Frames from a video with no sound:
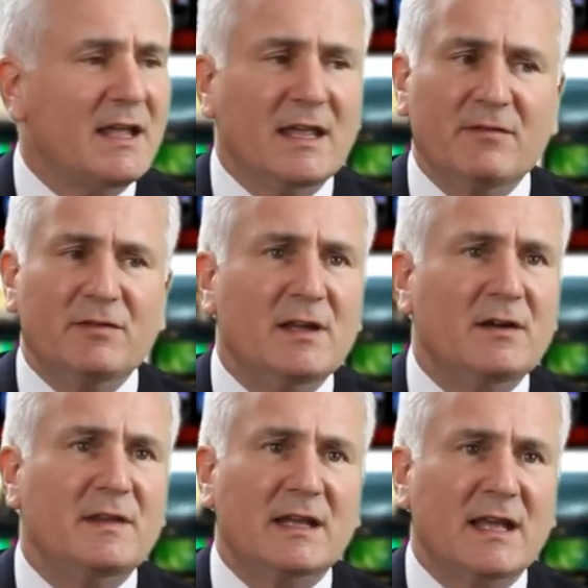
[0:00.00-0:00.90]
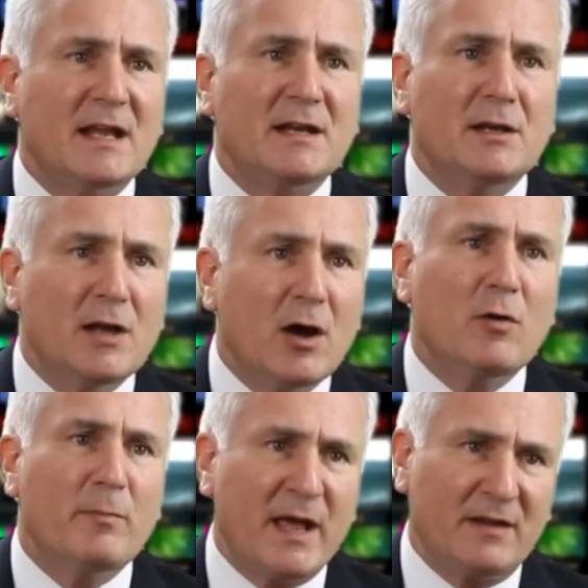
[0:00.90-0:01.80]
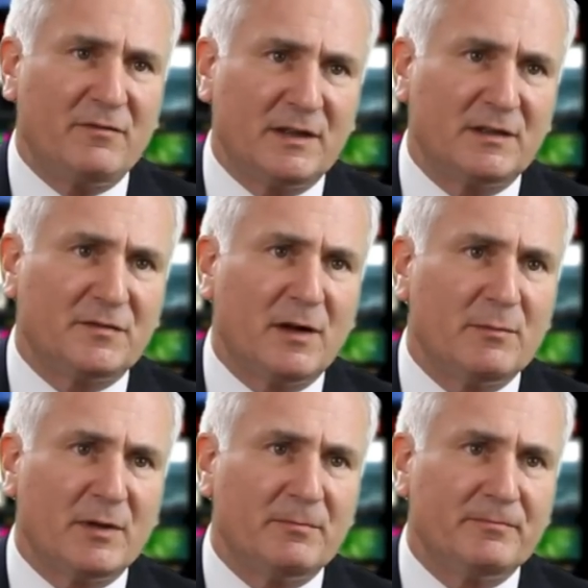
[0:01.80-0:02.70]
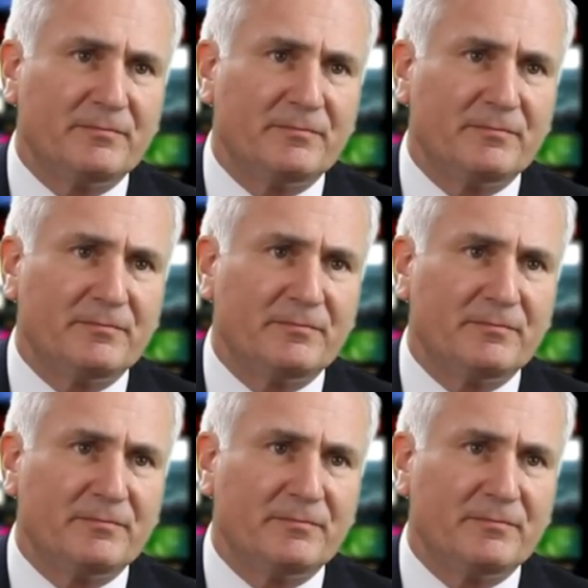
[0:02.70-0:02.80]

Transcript: even though they get no benefits from them.